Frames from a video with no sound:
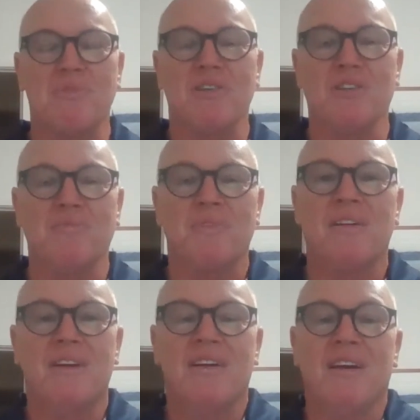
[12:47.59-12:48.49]
So
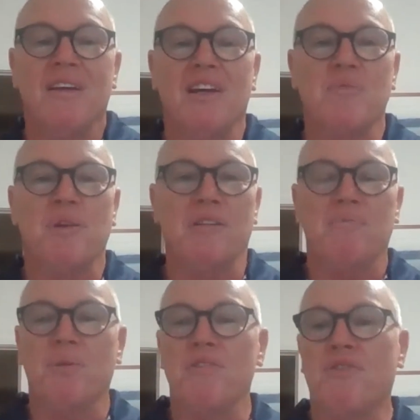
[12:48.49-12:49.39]
it's
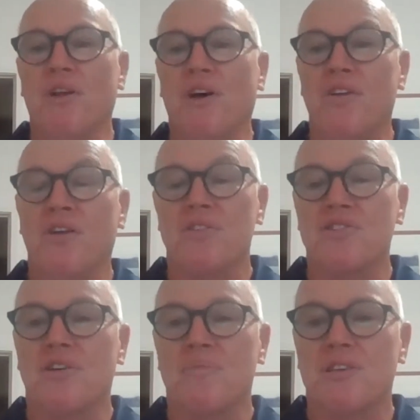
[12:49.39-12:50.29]
pretty full on
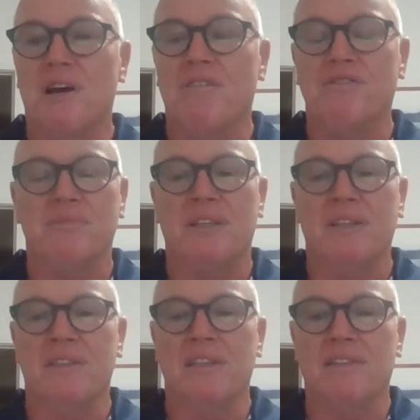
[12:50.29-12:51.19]
non-stop stuff,
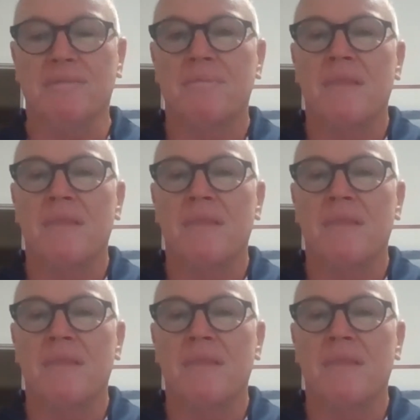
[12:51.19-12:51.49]
and that